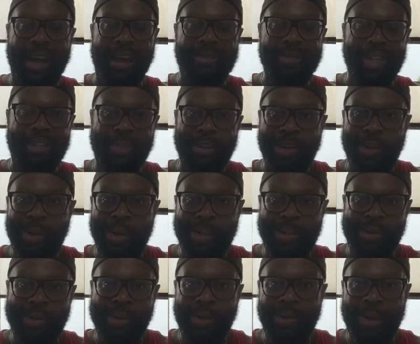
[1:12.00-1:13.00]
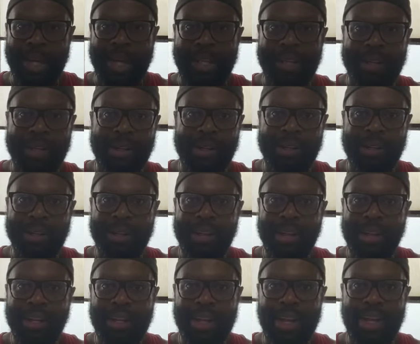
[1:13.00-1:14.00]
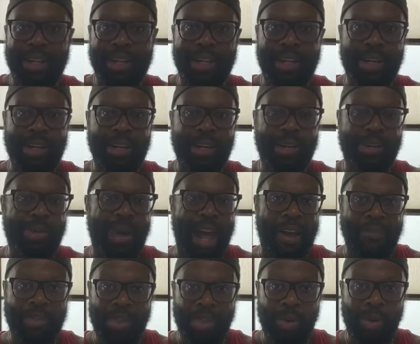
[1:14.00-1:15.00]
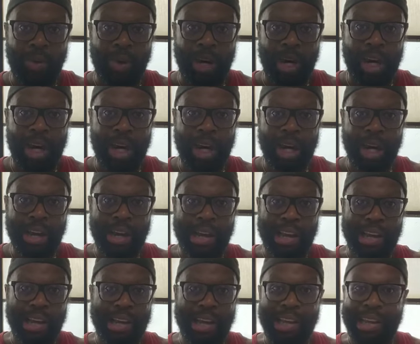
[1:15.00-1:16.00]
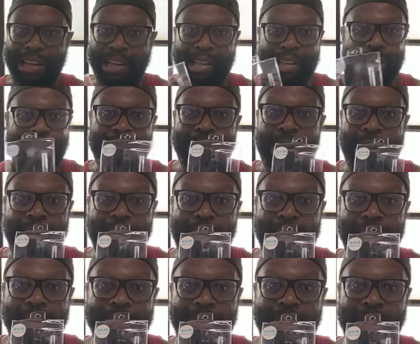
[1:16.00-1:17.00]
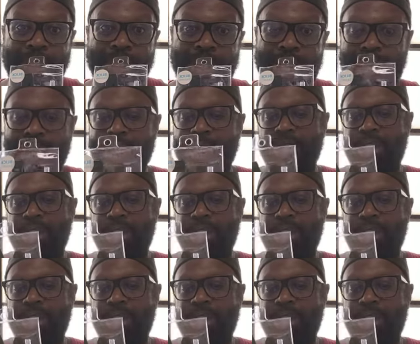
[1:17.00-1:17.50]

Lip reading: So if you're going to a regular like craft store, you're not gonna get good brushes like this.